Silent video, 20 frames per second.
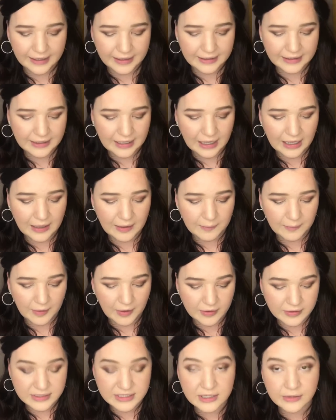And I'm
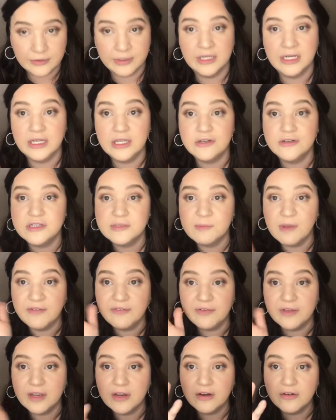also going to use my
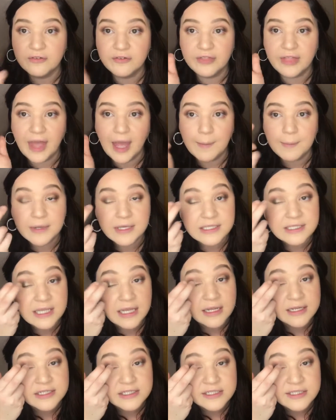finger for that because
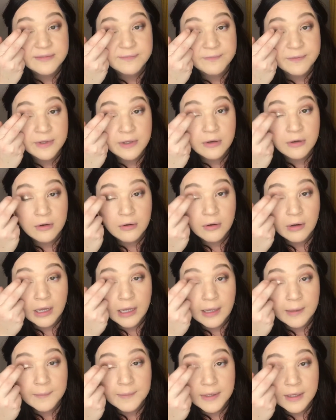I just feel,
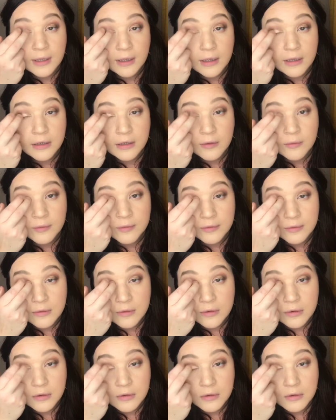I mean, I know it's
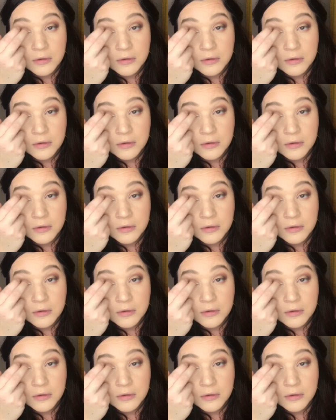a